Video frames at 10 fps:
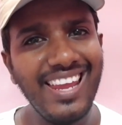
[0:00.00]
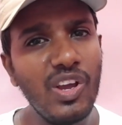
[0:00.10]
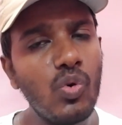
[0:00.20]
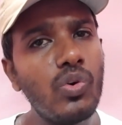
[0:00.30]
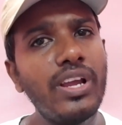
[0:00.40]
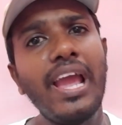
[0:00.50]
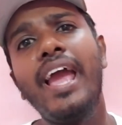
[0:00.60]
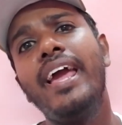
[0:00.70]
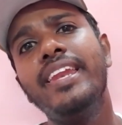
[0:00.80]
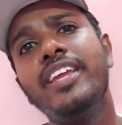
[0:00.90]
You
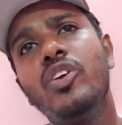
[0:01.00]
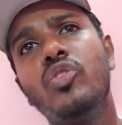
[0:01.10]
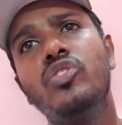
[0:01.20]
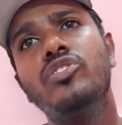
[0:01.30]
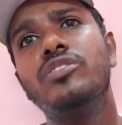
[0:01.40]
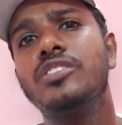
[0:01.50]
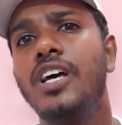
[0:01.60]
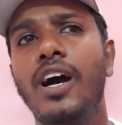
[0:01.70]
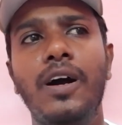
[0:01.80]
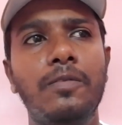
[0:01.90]
can use
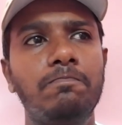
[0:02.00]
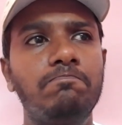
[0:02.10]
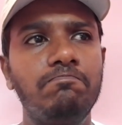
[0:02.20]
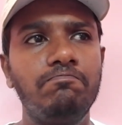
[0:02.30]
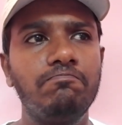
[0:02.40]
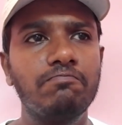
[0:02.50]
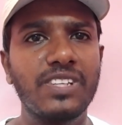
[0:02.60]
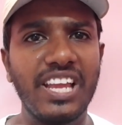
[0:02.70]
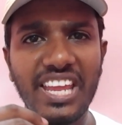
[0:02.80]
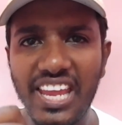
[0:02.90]

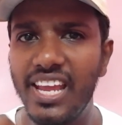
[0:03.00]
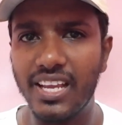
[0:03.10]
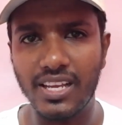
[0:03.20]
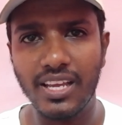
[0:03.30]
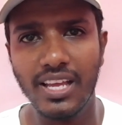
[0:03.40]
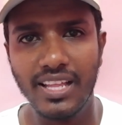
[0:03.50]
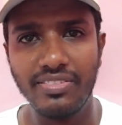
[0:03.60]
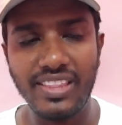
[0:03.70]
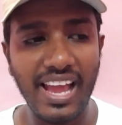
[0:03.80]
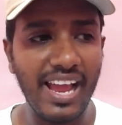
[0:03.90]
some ink
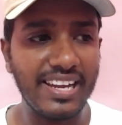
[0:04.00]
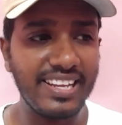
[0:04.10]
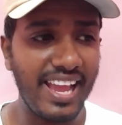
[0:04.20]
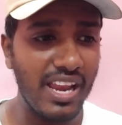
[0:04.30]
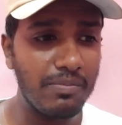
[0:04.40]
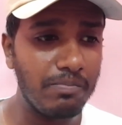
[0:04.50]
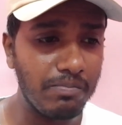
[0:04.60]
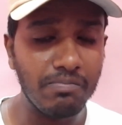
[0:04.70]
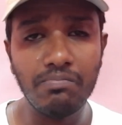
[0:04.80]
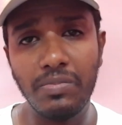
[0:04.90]
that
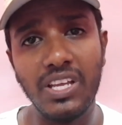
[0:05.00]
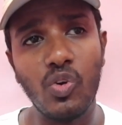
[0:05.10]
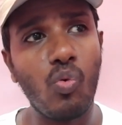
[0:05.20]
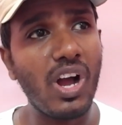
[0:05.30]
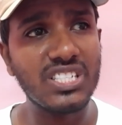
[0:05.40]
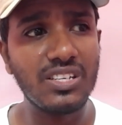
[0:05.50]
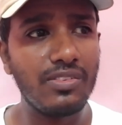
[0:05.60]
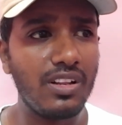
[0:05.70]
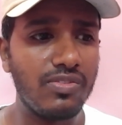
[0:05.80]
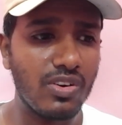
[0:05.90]
can be
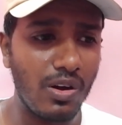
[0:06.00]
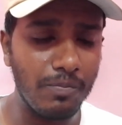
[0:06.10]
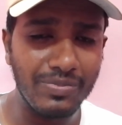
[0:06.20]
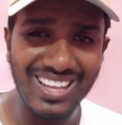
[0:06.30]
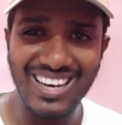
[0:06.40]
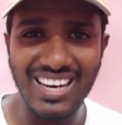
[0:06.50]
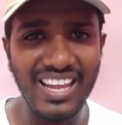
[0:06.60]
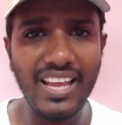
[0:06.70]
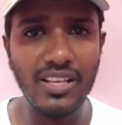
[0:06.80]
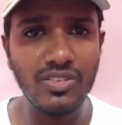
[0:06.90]
washable from the
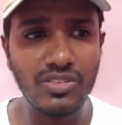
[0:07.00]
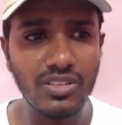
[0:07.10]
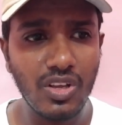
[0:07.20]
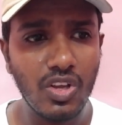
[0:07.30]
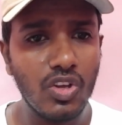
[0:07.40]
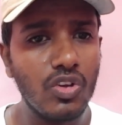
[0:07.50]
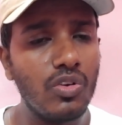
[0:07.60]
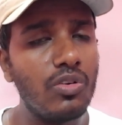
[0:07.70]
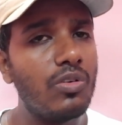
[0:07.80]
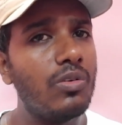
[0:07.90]
lens.
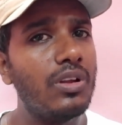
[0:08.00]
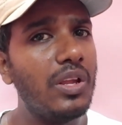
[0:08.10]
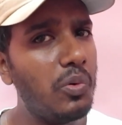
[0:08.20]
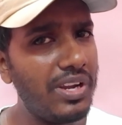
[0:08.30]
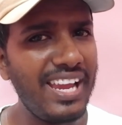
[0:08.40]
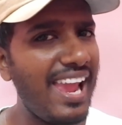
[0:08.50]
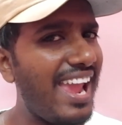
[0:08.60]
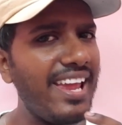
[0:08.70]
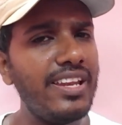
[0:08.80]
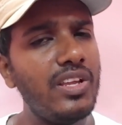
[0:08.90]
You
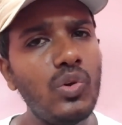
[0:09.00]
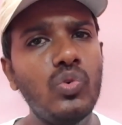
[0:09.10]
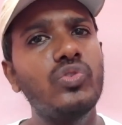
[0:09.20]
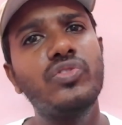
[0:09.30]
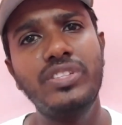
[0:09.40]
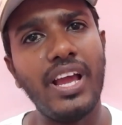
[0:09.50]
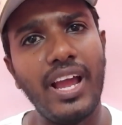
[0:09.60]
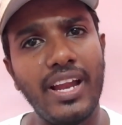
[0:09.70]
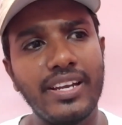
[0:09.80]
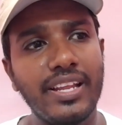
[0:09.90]
can use
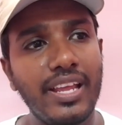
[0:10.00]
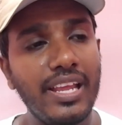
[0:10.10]
that.